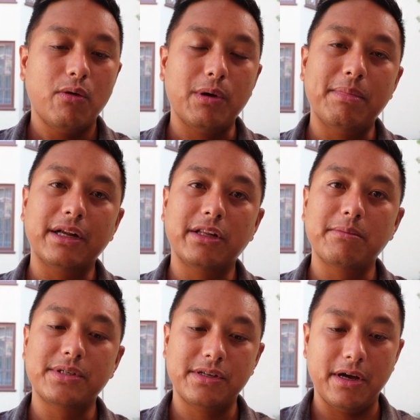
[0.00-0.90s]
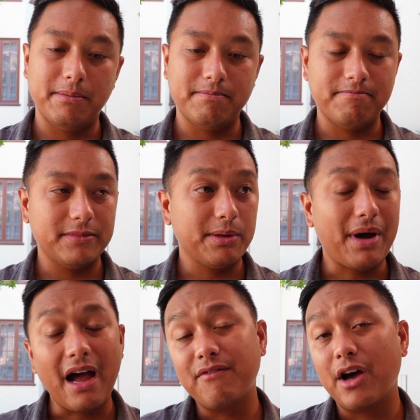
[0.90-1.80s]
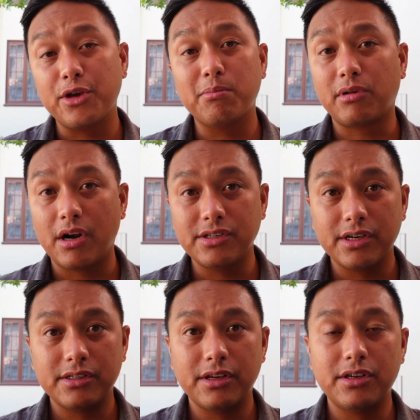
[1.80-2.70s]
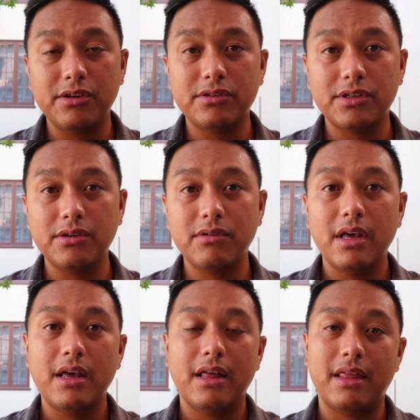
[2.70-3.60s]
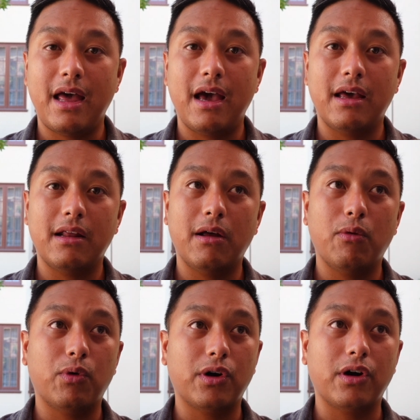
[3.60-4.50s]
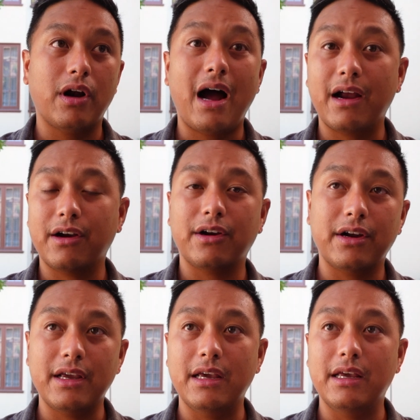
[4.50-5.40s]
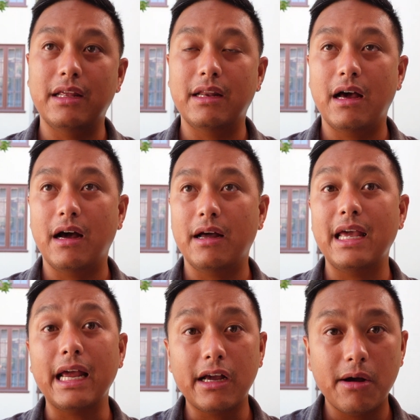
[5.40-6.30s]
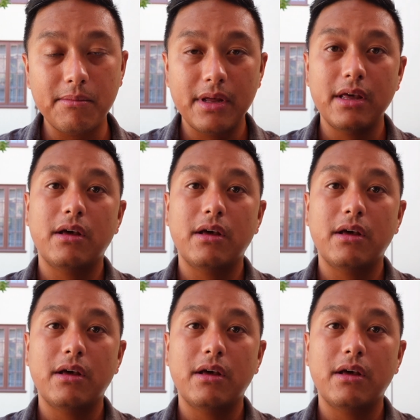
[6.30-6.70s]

We picked up some high value projects in Q2 that were higher in income.